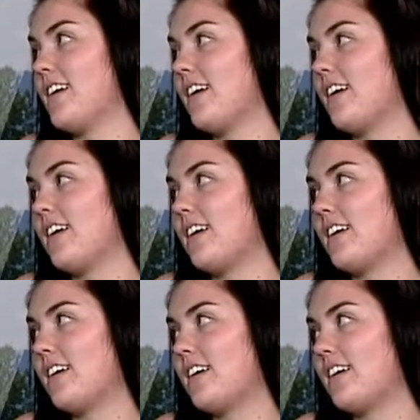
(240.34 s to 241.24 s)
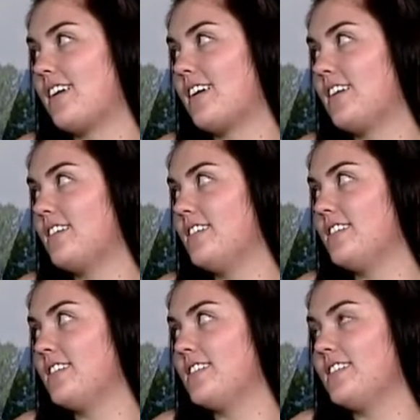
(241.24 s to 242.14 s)

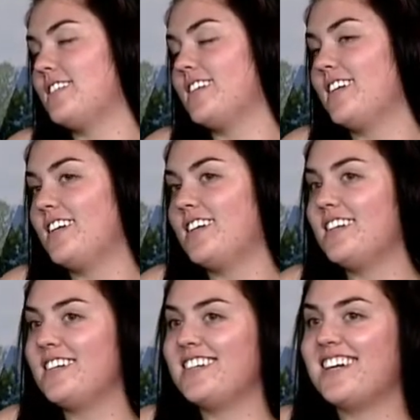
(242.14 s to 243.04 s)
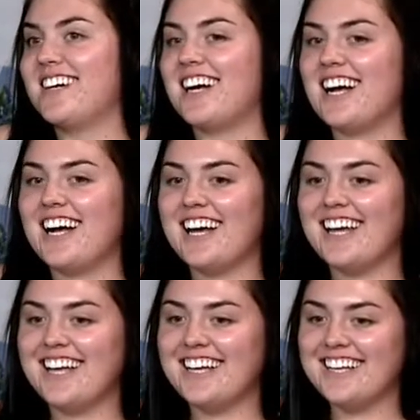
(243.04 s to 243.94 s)
(silent)